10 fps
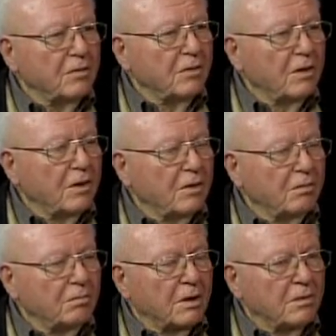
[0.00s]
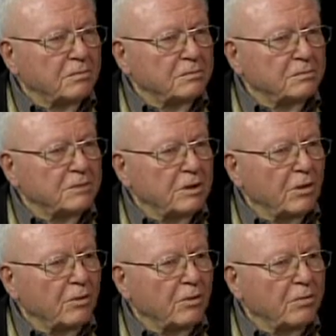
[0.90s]
there, um, you
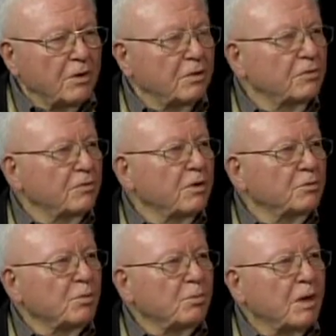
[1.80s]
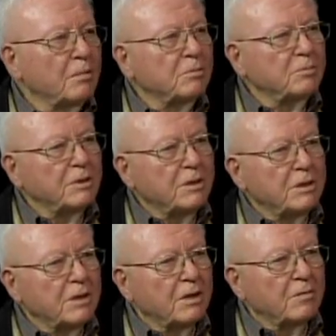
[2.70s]
know, these these were
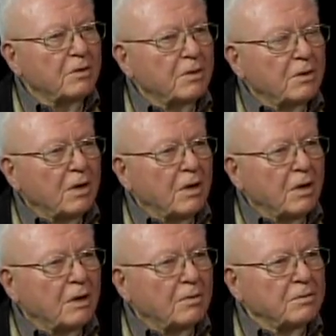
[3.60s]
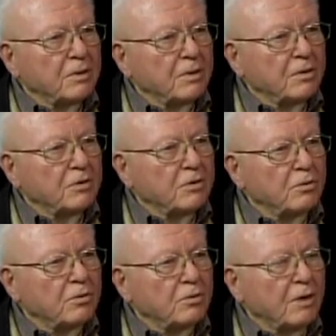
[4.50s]
probably, uh, um, you know,
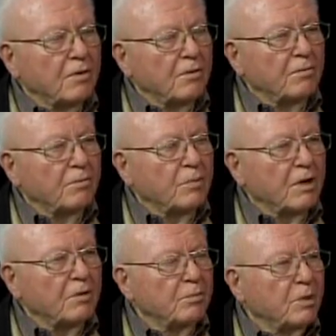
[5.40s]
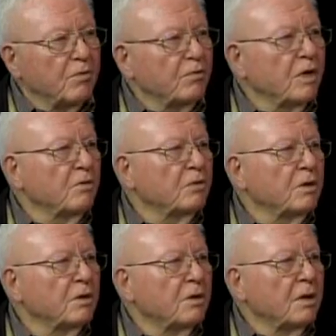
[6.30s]
two my my
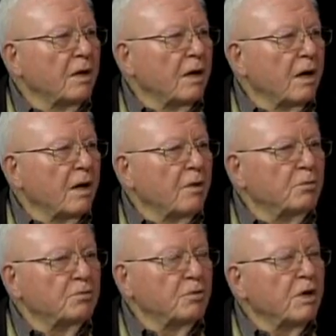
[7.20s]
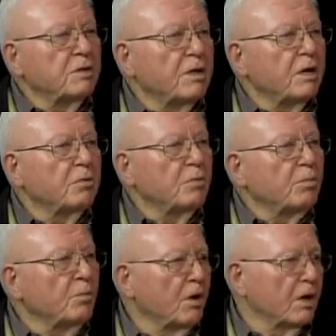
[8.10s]
favorite, and I was very taken
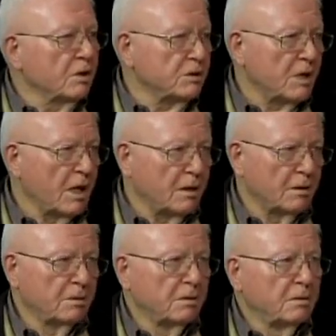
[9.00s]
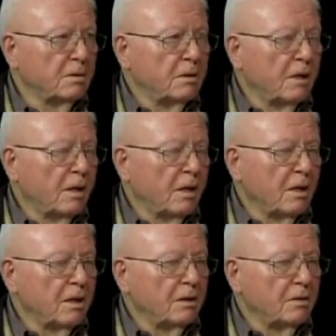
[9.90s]
with Mary Cassatt. Mm -hmm.
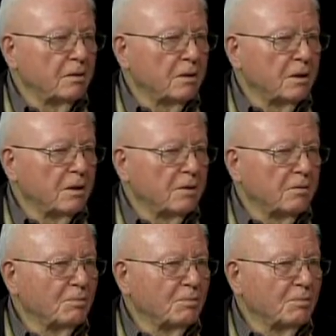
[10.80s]
And uh,